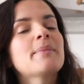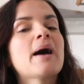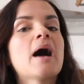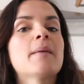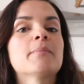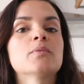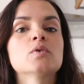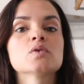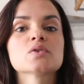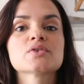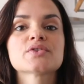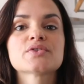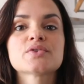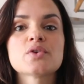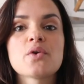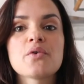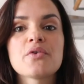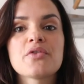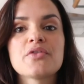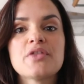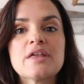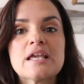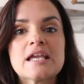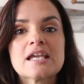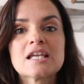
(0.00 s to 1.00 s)
But I'm also
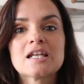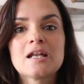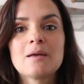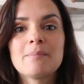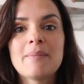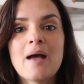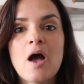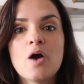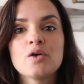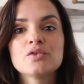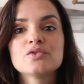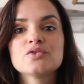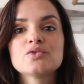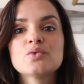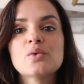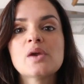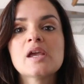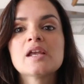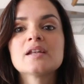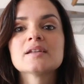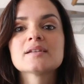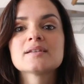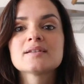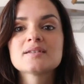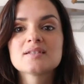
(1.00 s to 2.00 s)
thinking about
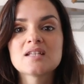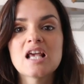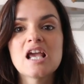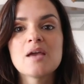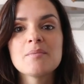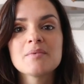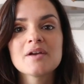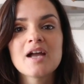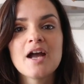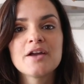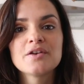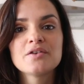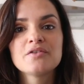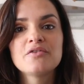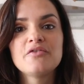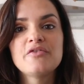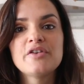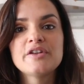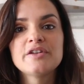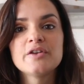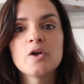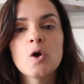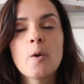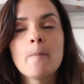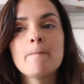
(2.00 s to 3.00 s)
doing the same kind of
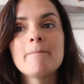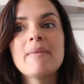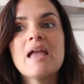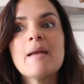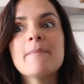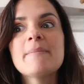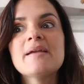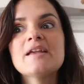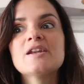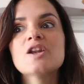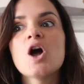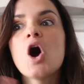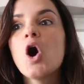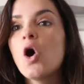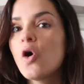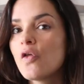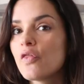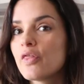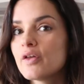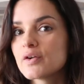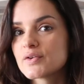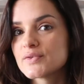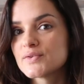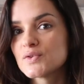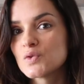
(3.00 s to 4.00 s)
video maybe in
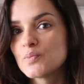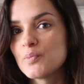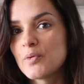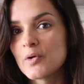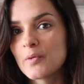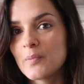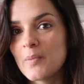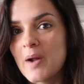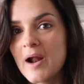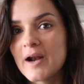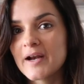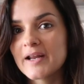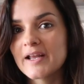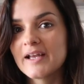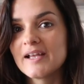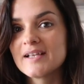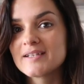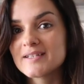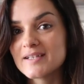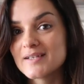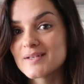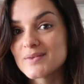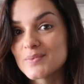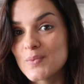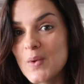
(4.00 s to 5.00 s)
other
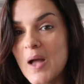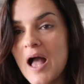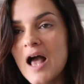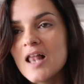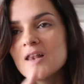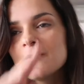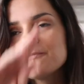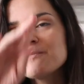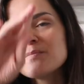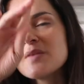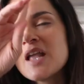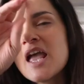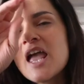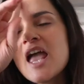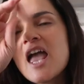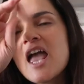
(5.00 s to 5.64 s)
supermarkets as well.